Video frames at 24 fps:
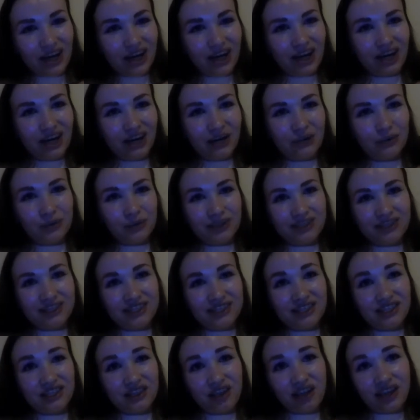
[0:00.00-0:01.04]
Whereas
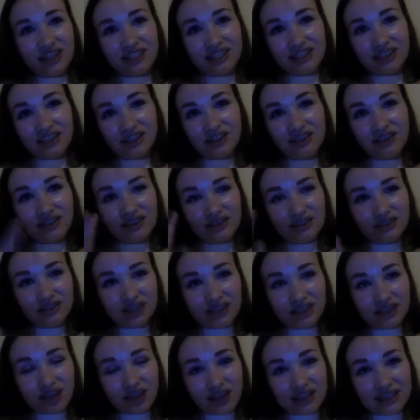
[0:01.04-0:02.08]
the
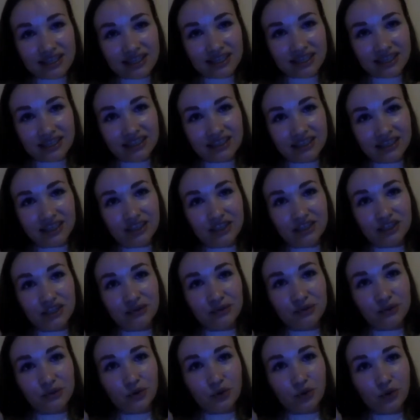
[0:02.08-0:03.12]
classic
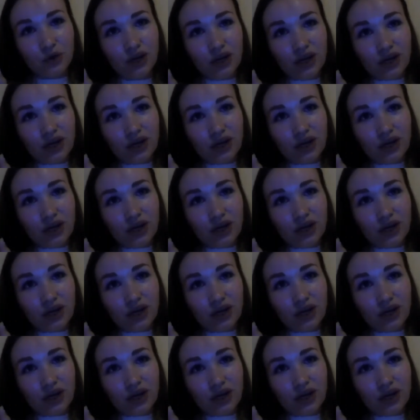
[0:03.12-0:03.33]
interview,